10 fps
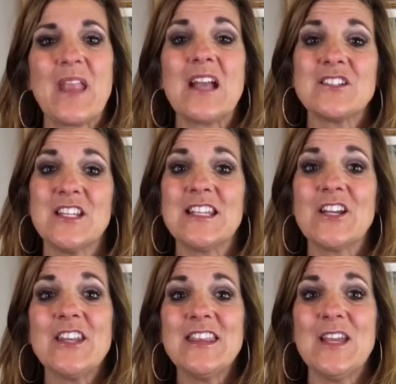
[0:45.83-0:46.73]
Actually, and the
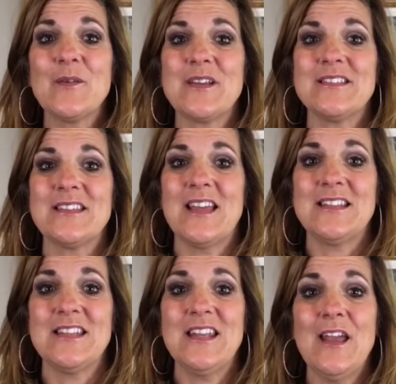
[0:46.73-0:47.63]
good thing was I
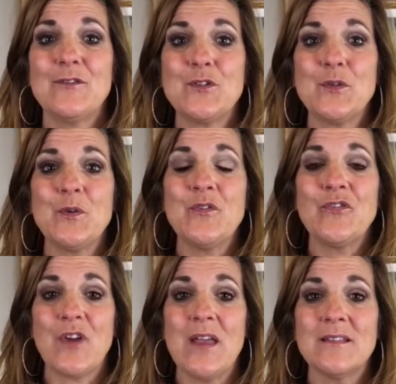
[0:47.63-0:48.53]
did have two
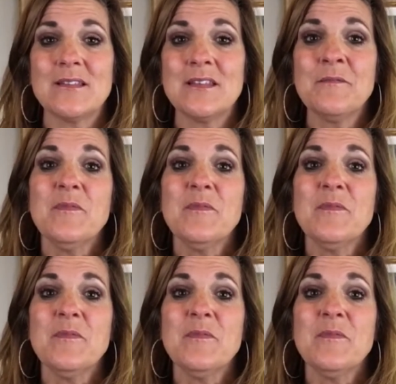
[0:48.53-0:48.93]
friends